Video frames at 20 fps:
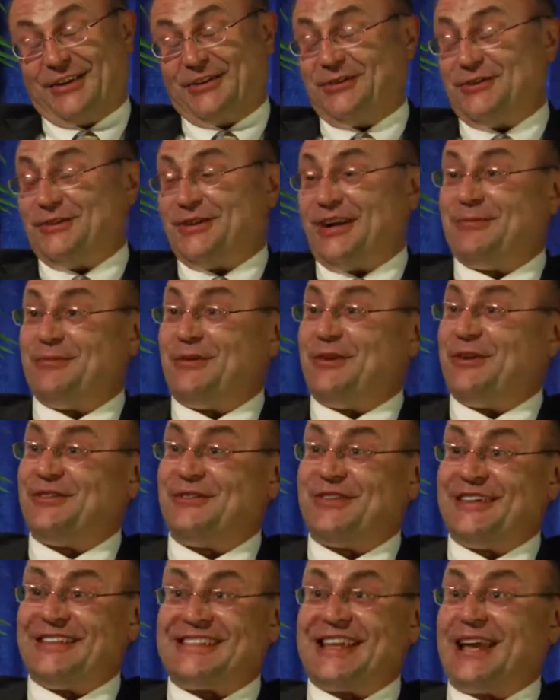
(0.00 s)
Hello, I'm
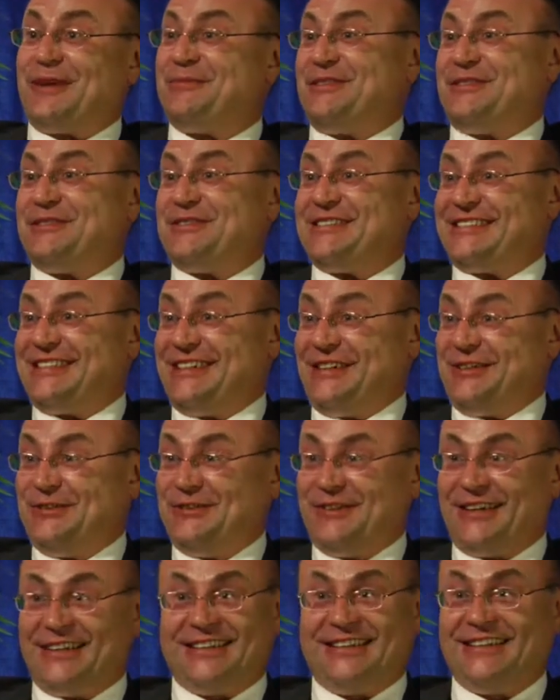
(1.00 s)
always happy to see
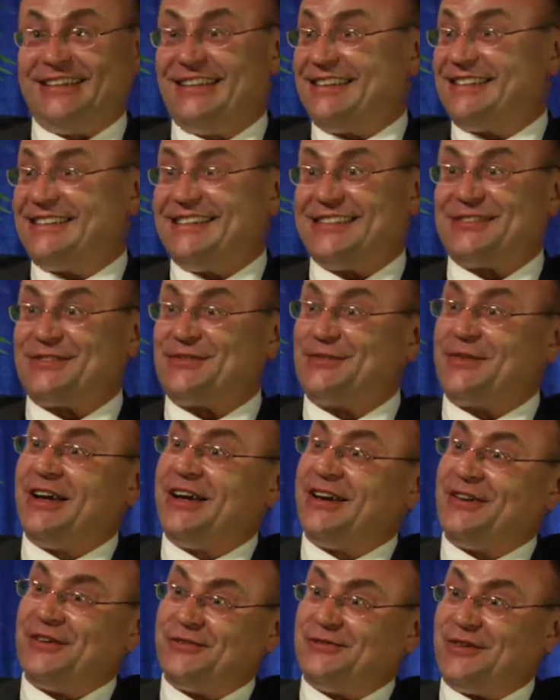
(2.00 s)
you. And this is
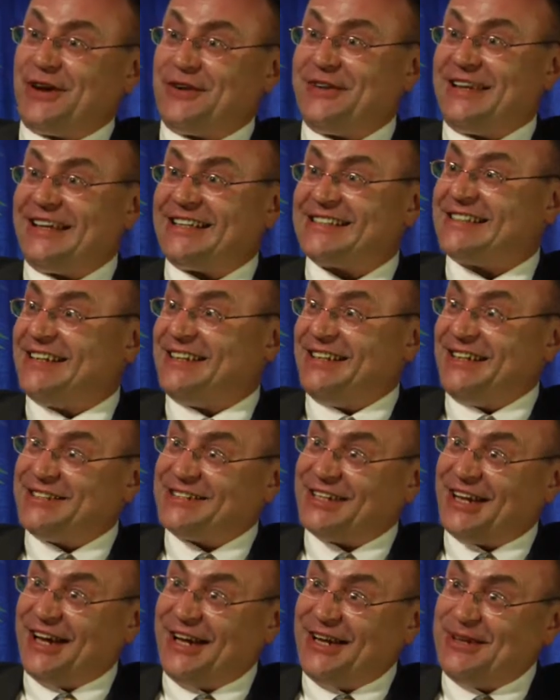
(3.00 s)
a very exciting
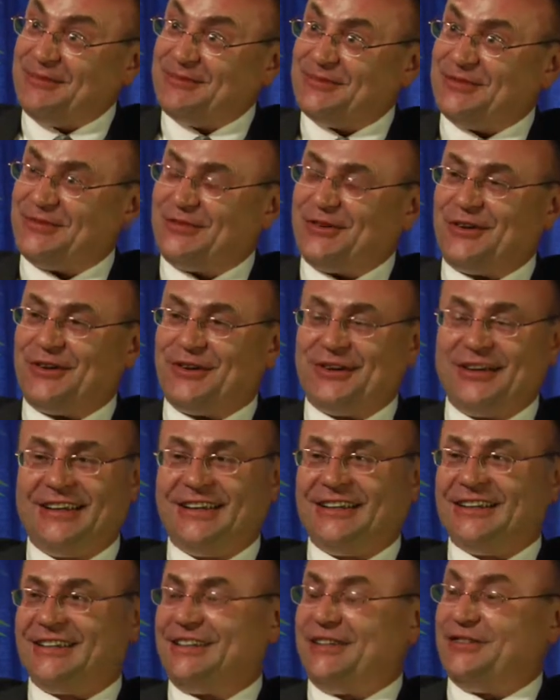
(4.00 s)
time for
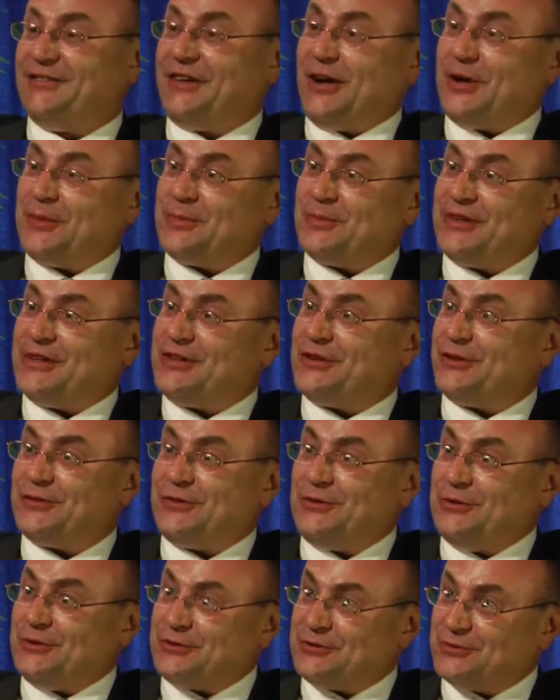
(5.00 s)
development of
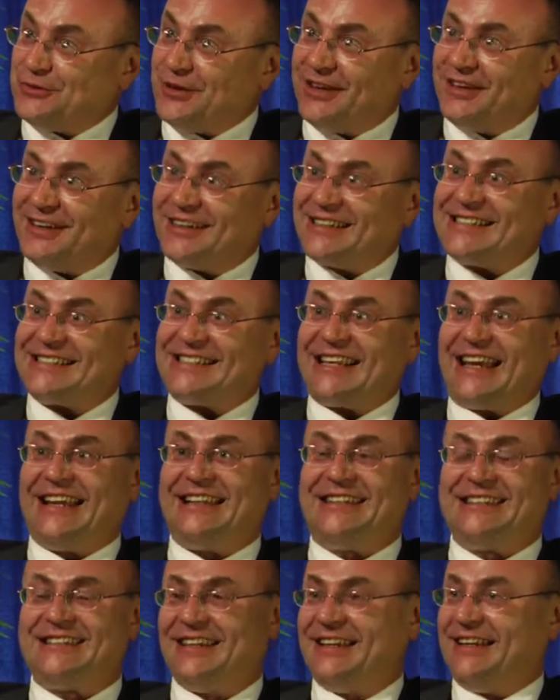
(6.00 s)
new drugs.
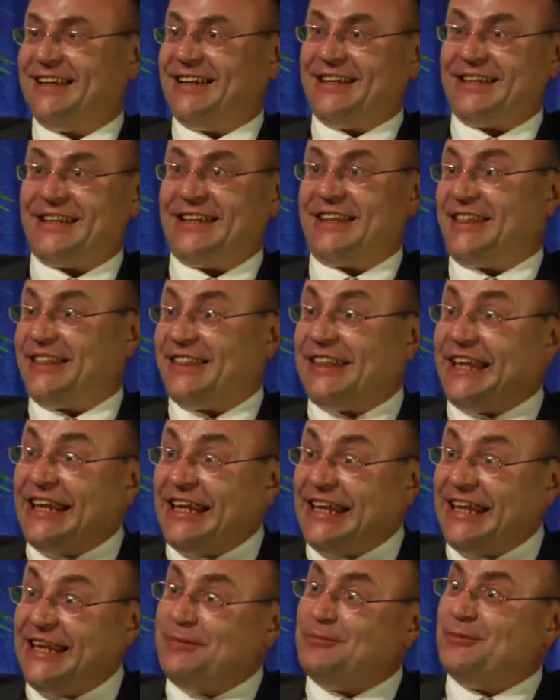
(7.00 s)
And the
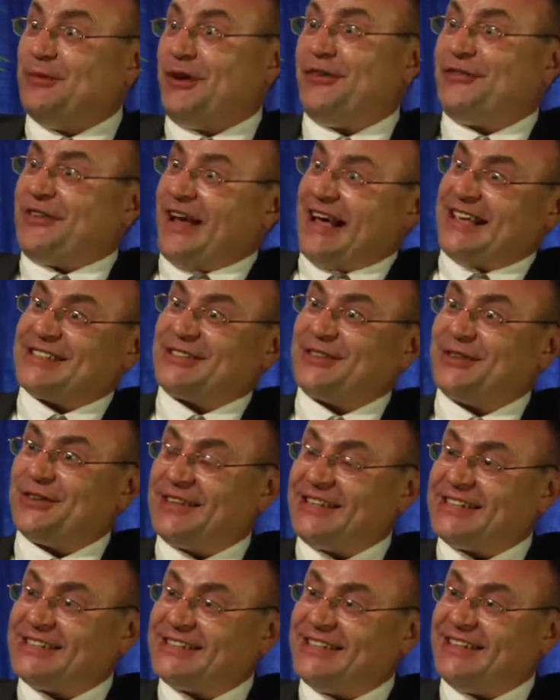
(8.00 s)
theme of ASCO
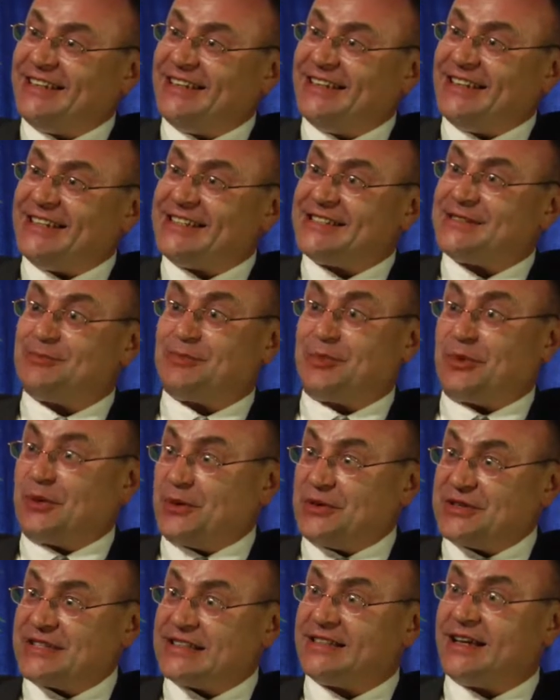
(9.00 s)
this year is
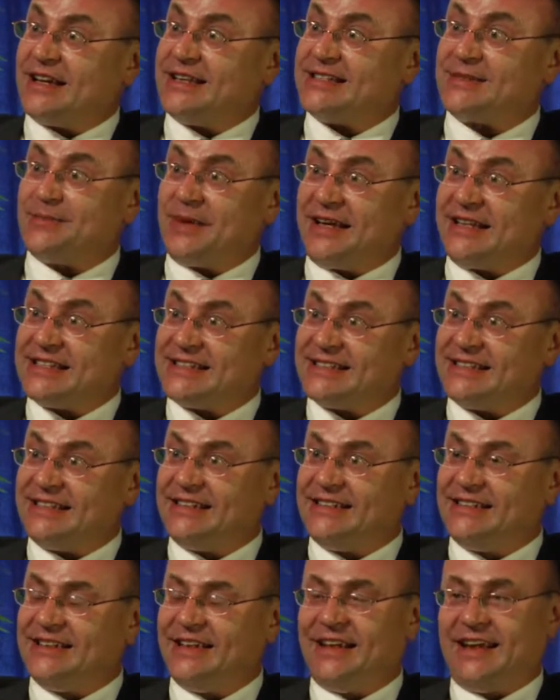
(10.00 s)
personalized
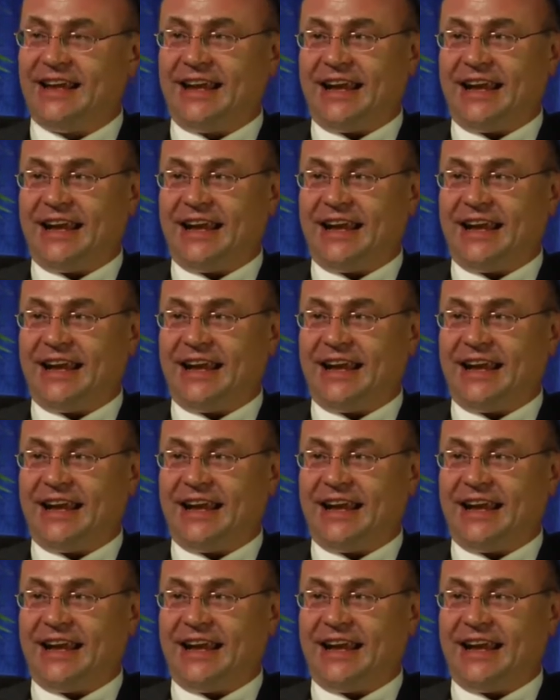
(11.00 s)
medicine,